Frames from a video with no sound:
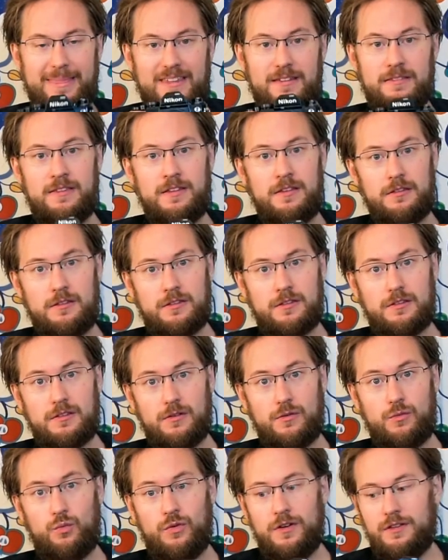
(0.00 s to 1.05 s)
This
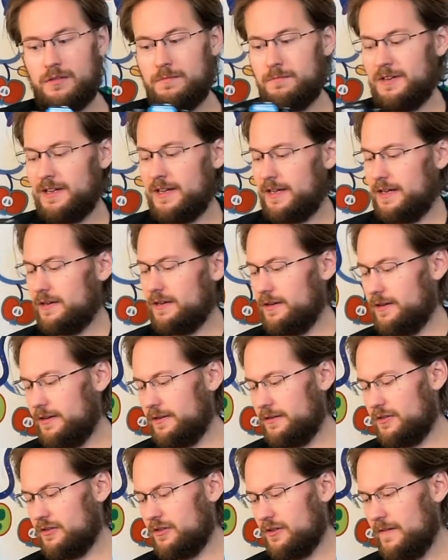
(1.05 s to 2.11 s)
was
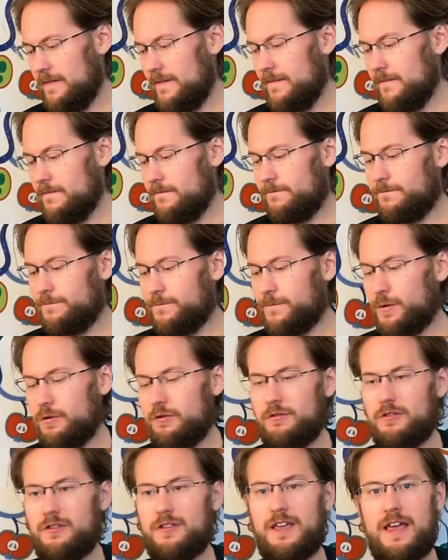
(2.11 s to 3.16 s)
Nikon's
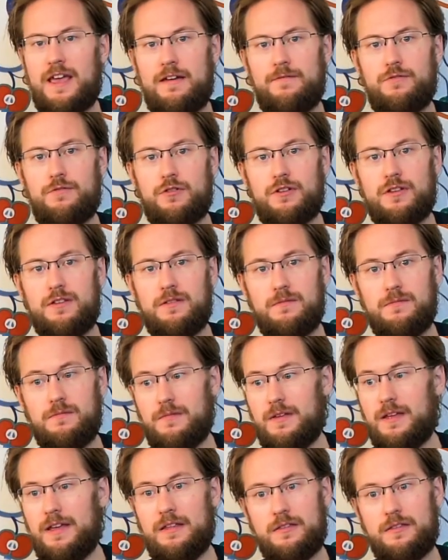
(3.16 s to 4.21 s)
first ever
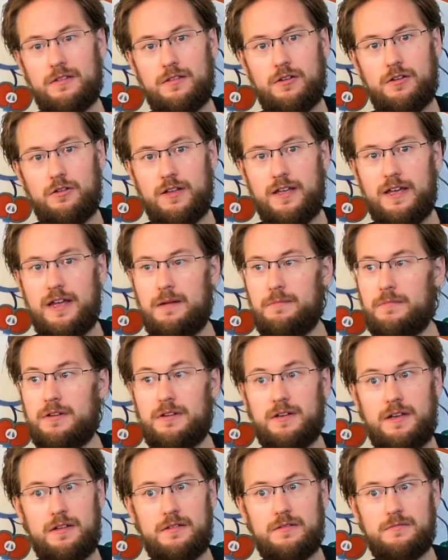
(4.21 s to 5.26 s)
SLR camera,
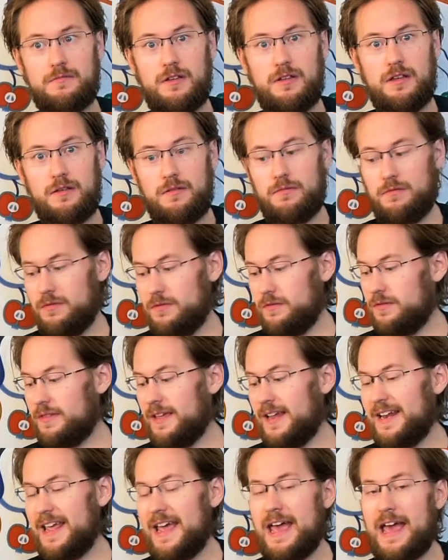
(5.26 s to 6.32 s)

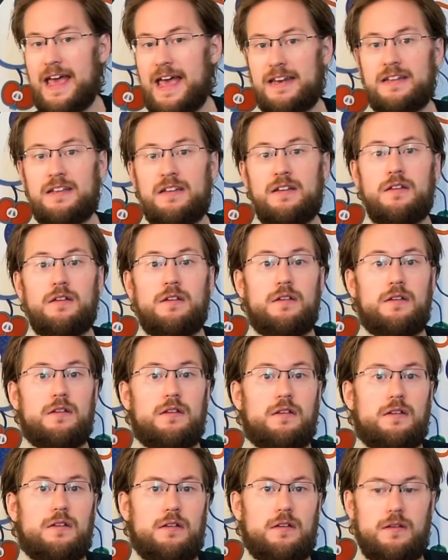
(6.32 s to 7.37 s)
that had
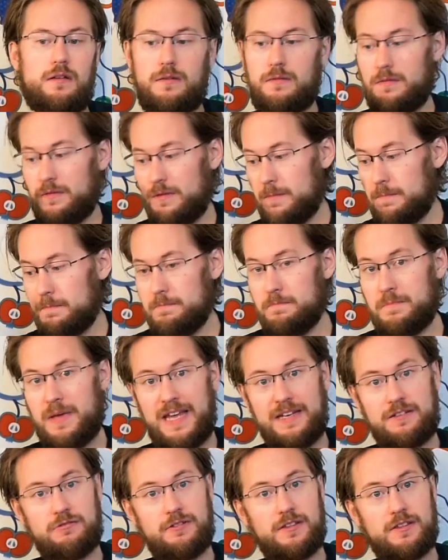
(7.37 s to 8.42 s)

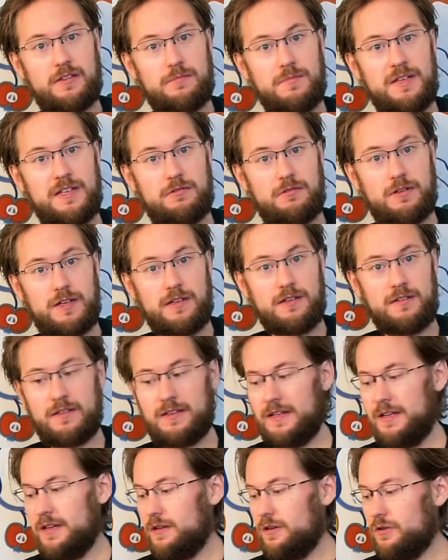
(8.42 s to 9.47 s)
matrix metering.
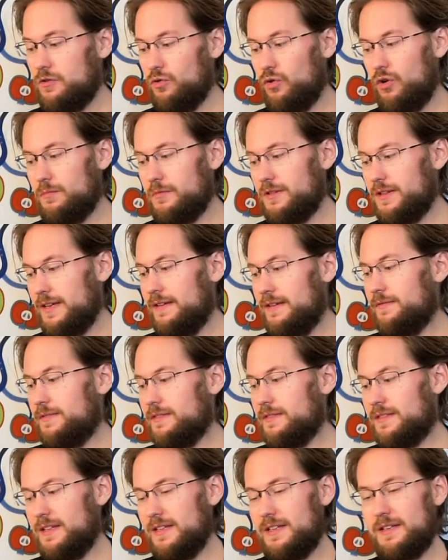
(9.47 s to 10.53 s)
Normally,
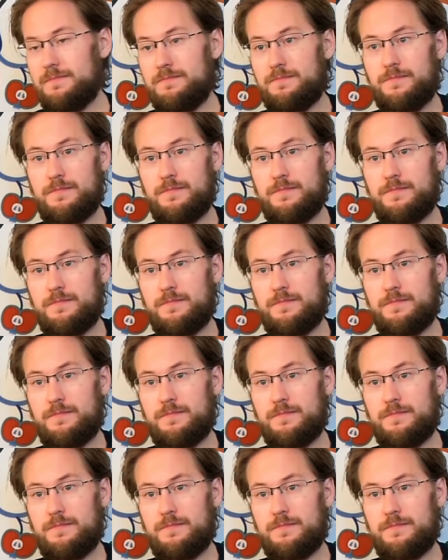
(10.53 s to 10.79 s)
even the